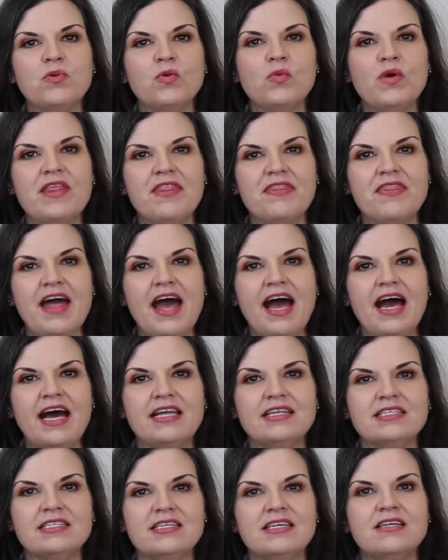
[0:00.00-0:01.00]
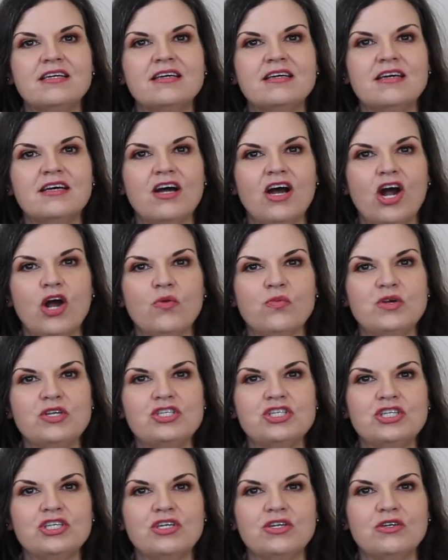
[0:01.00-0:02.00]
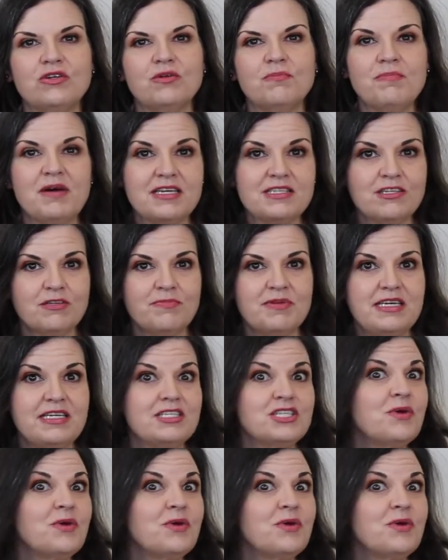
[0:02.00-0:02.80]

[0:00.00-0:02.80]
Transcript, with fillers: with that original puzzle piece.